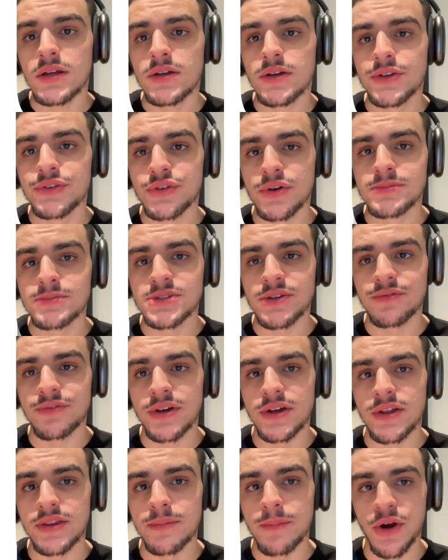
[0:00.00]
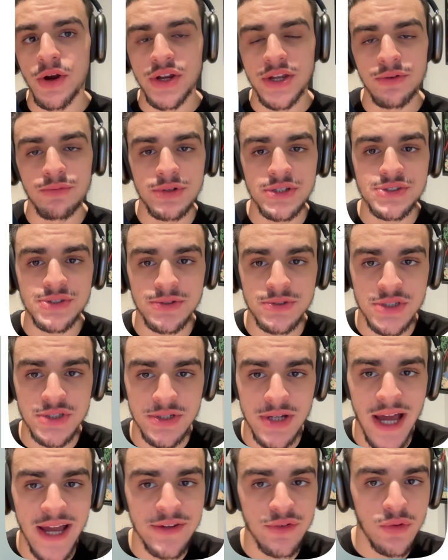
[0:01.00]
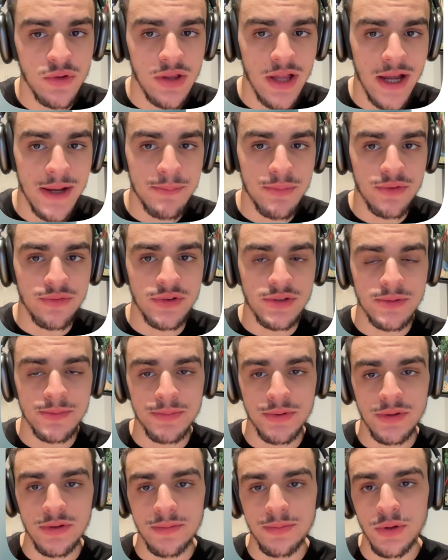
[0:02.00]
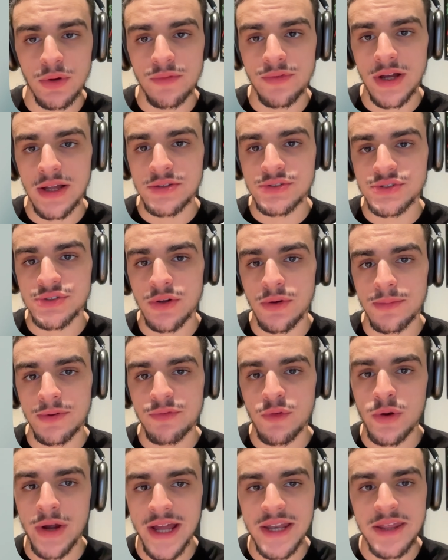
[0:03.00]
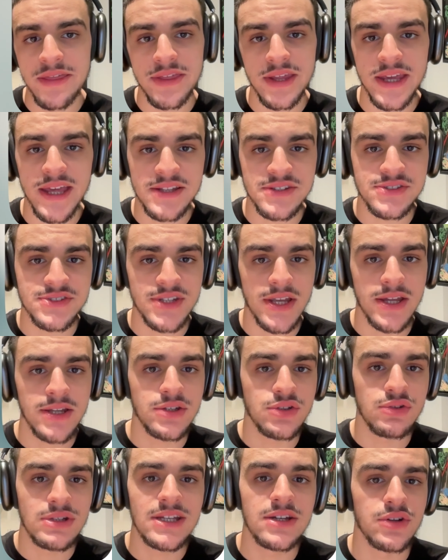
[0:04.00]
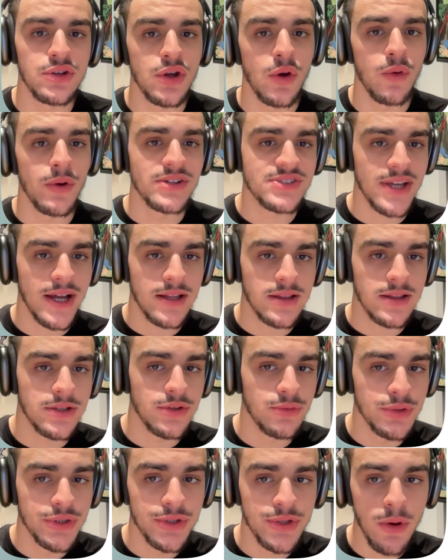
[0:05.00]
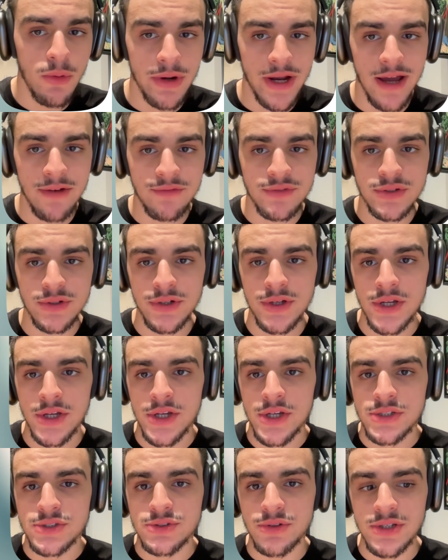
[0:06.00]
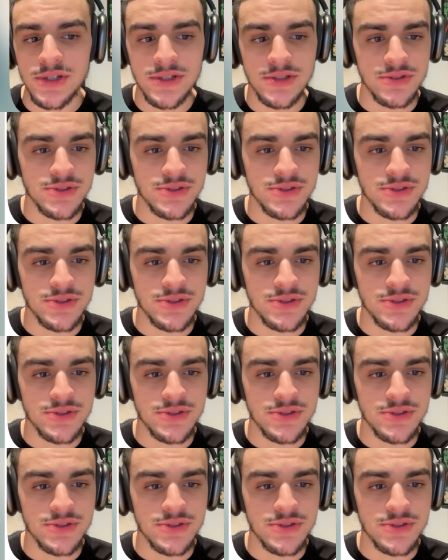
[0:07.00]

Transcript: in terms of the market research and ideal client profile, so before anything gets said, you need to know exactly who you're going after. So you need